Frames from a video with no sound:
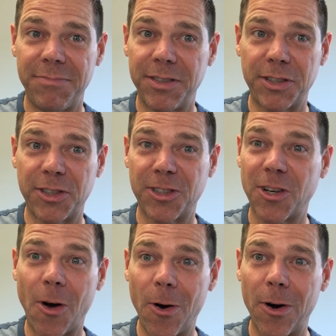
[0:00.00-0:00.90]
just
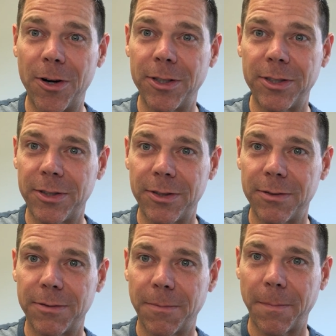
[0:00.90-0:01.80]
scars
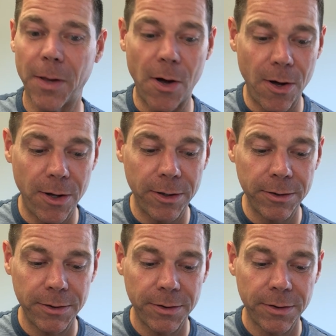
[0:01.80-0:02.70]

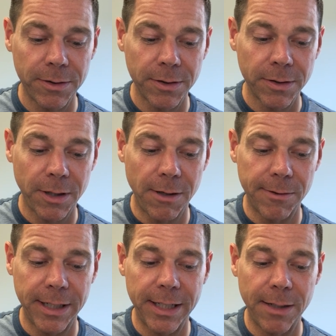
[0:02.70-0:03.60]
all
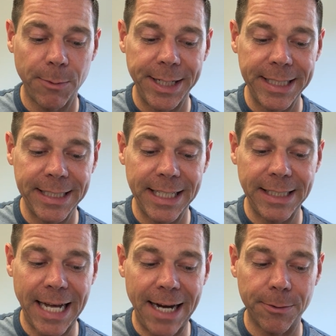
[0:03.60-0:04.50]
over him. When he
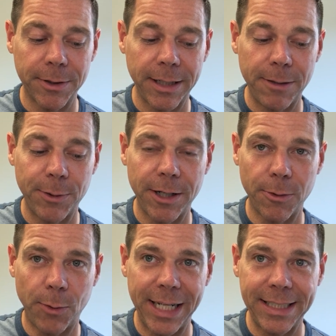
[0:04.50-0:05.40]
says outwardly we
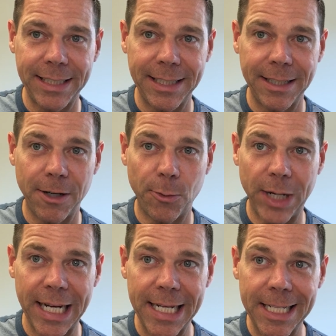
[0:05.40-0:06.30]
are wasting
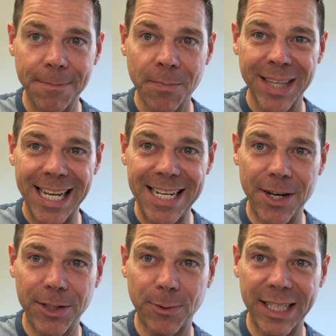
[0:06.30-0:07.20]
away, he
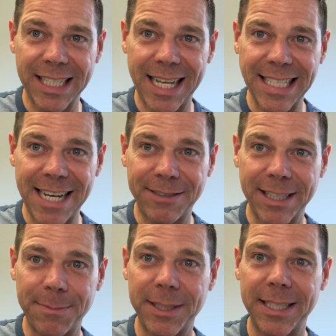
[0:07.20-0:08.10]
knows what it's like to have
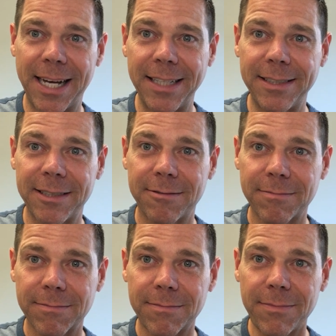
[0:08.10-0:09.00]
sleepless nights.
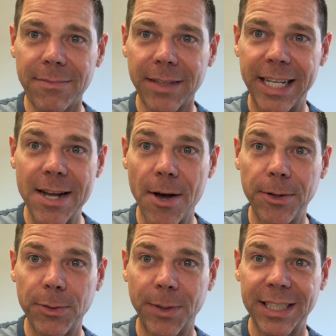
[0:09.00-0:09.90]
He
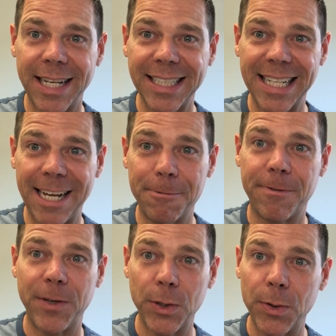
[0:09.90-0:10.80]
knows what it's like to not have
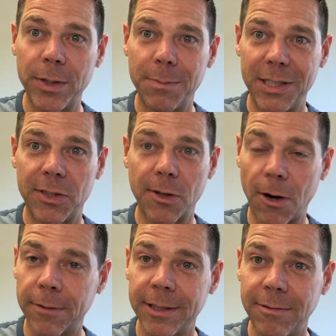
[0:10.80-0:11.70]
food, to be
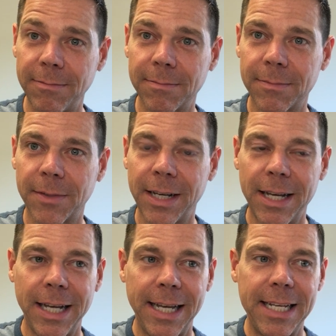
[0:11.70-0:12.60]
starving.
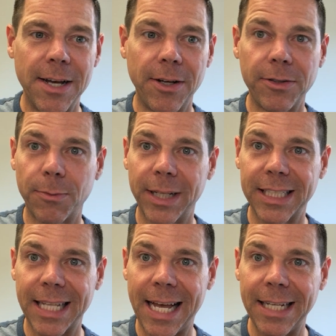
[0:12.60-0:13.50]
He knows what
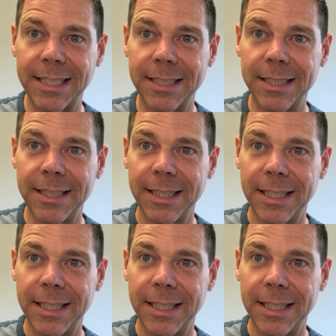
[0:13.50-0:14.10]
it's like to